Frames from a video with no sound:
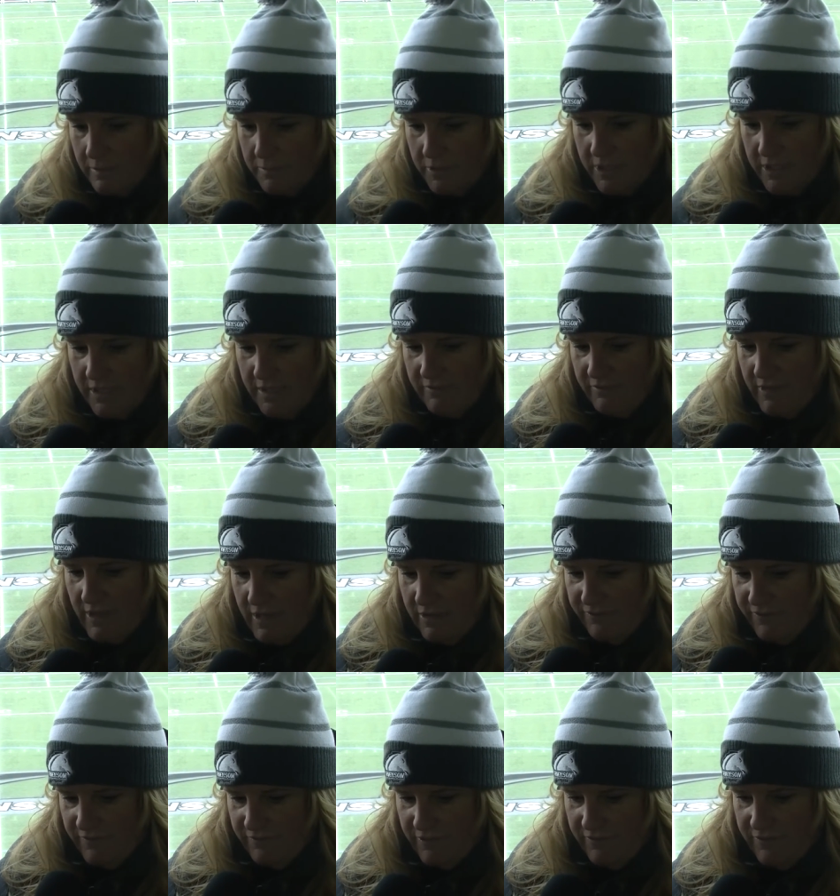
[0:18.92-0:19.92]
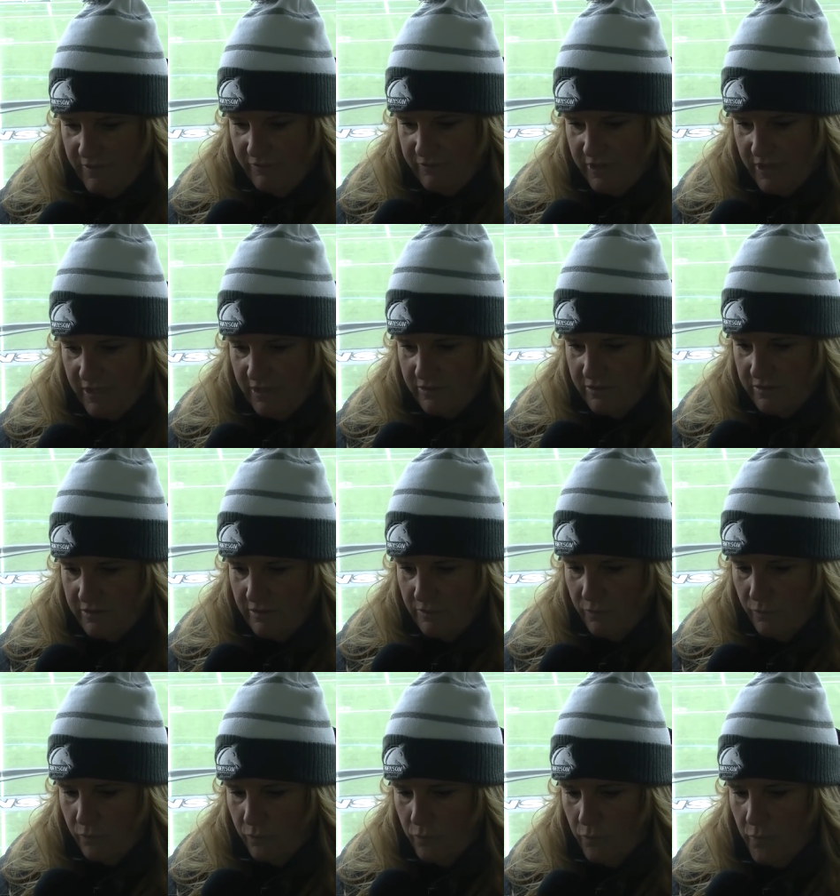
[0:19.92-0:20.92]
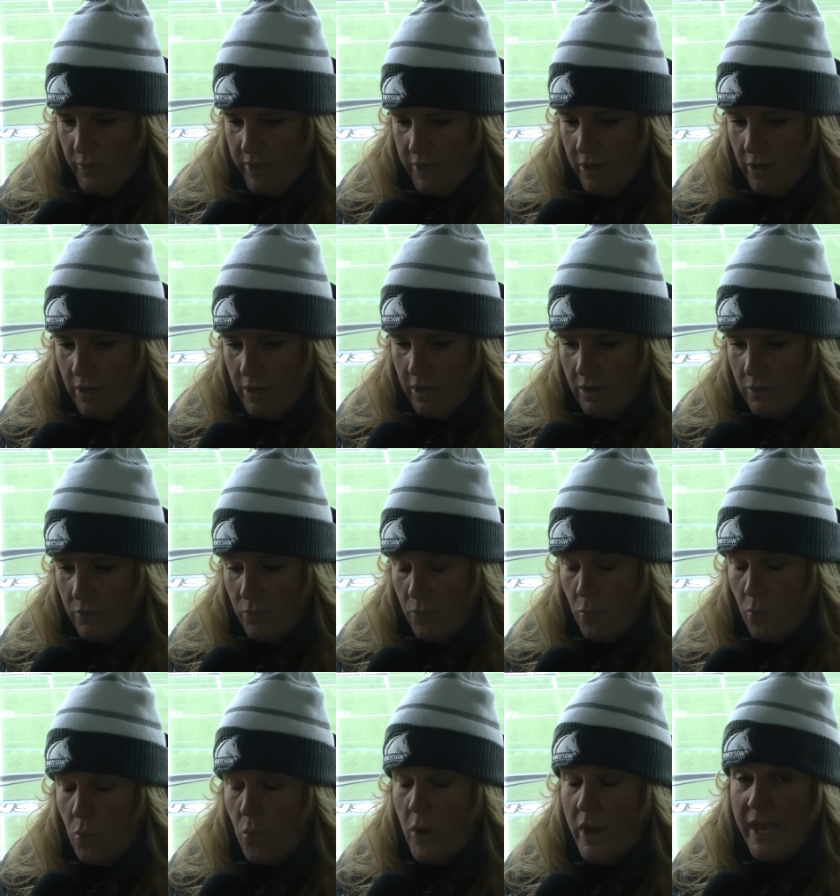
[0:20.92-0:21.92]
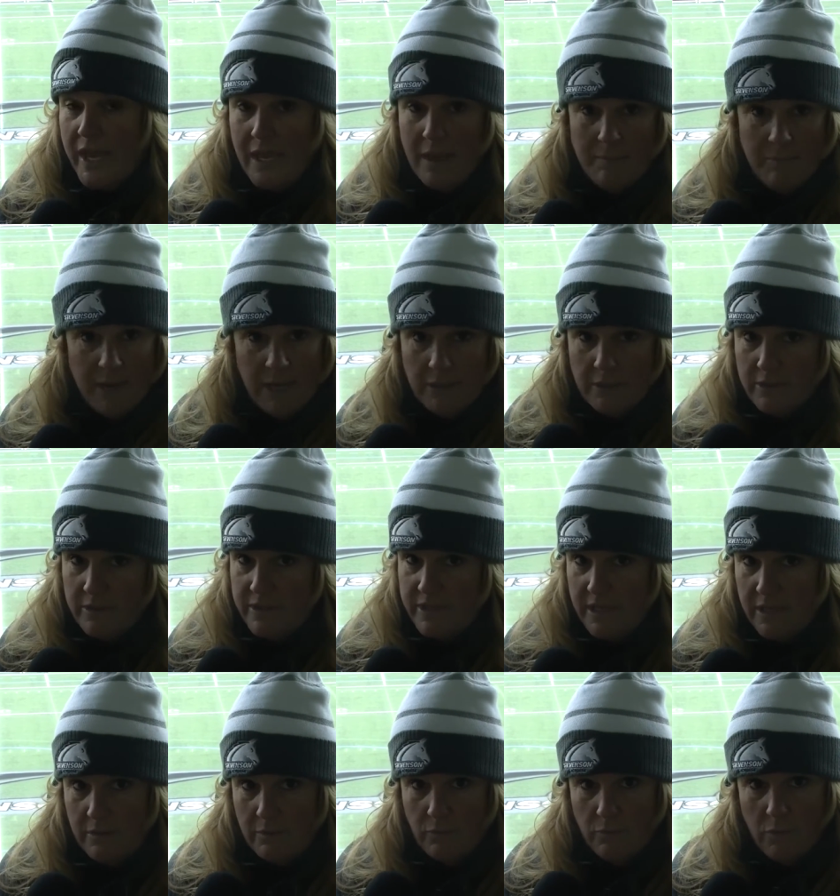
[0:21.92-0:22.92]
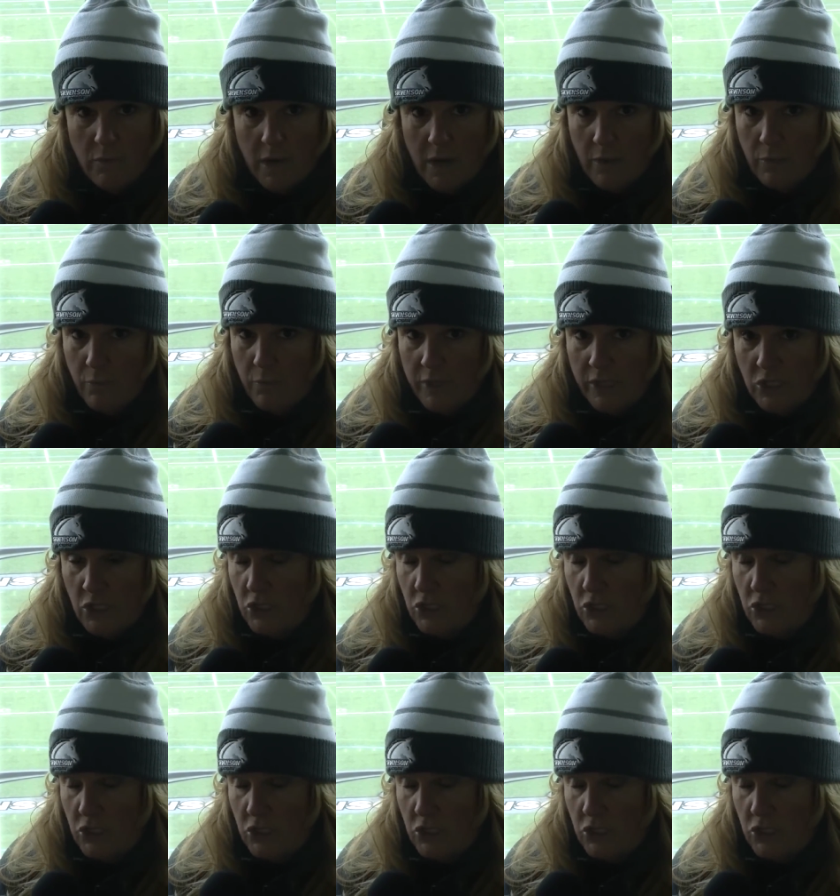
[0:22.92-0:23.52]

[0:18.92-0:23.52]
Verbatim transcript: I'm going to give that a 50 50 is we are way better than what we